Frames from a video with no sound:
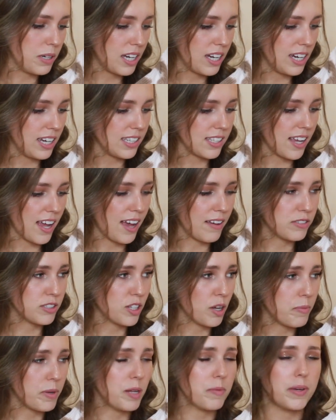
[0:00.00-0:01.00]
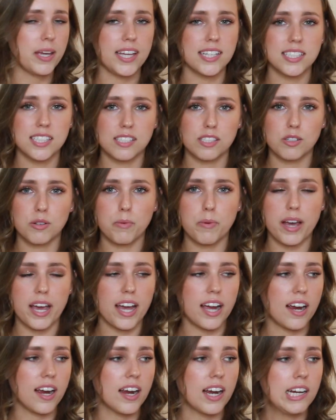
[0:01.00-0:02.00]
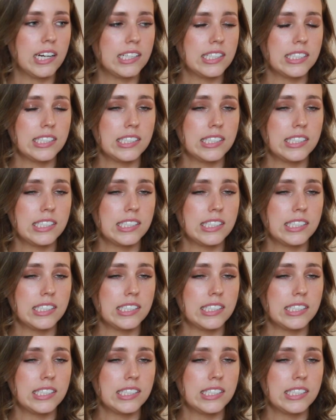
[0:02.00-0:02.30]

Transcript: because I have so many pieces to wear,